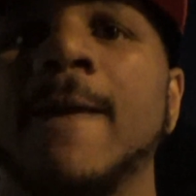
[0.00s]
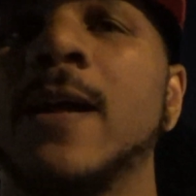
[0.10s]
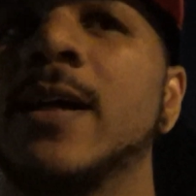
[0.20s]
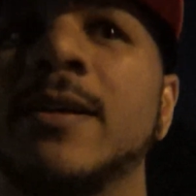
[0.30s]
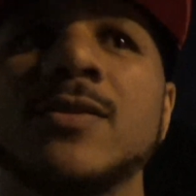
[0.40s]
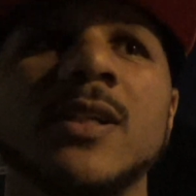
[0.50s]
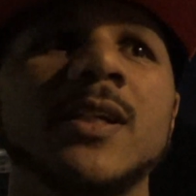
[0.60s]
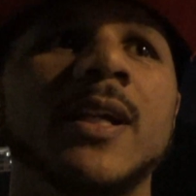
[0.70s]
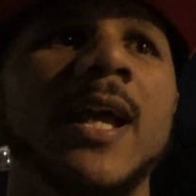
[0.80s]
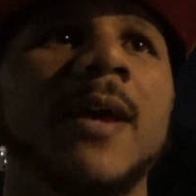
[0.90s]
It was a
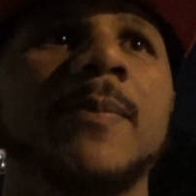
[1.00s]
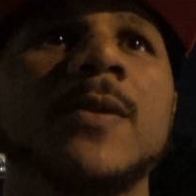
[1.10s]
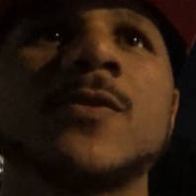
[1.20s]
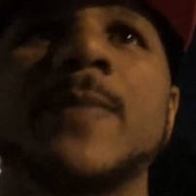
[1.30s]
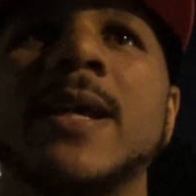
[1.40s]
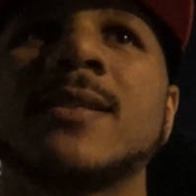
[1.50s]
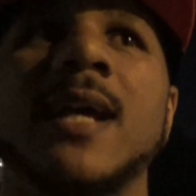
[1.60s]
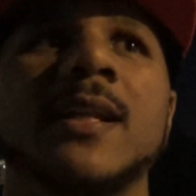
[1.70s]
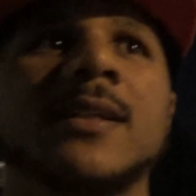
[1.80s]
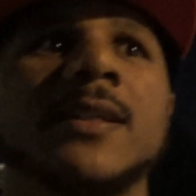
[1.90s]
good camp. It was based
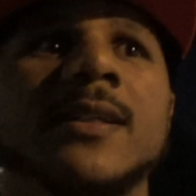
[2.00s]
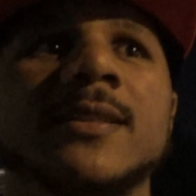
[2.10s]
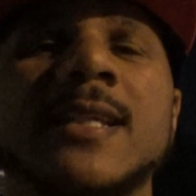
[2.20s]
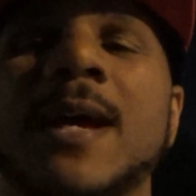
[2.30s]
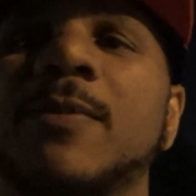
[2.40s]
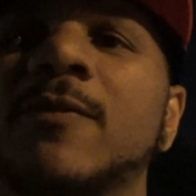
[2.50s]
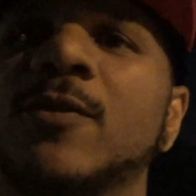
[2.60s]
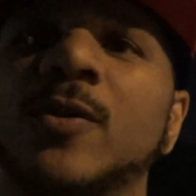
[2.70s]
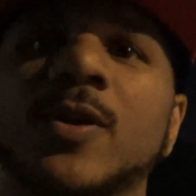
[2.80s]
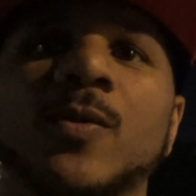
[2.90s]
out of Tampa,
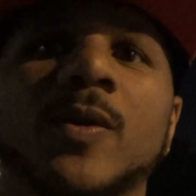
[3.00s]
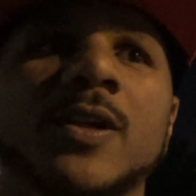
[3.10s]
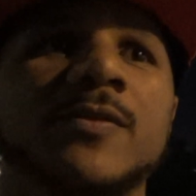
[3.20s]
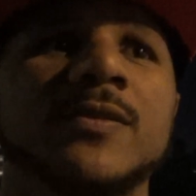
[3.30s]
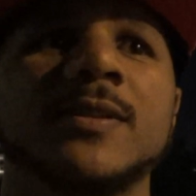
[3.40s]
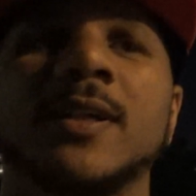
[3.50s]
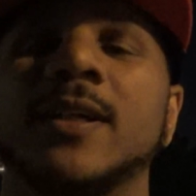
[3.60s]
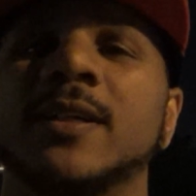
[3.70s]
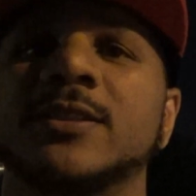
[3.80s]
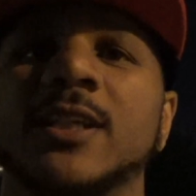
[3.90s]
Florida, where
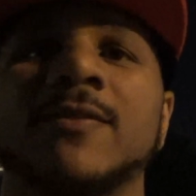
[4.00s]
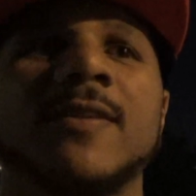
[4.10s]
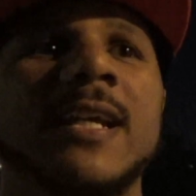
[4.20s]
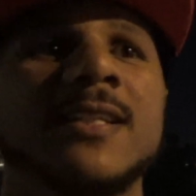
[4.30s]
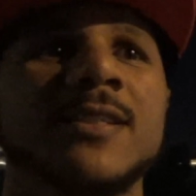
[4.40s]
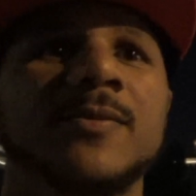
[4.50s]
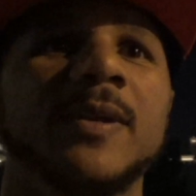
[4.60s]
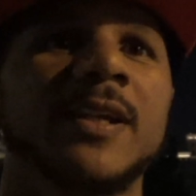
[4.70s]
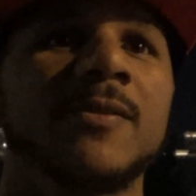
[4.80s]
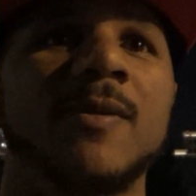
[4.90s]
Jeff Lacy,
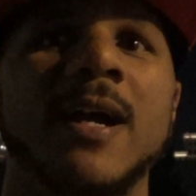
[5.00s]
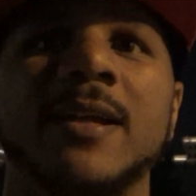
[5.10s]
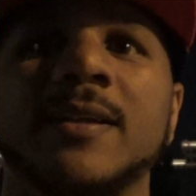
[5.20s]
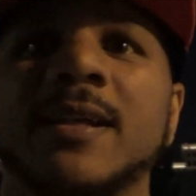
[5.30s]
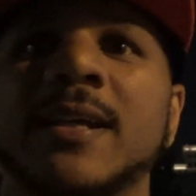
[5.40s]
Ricky White,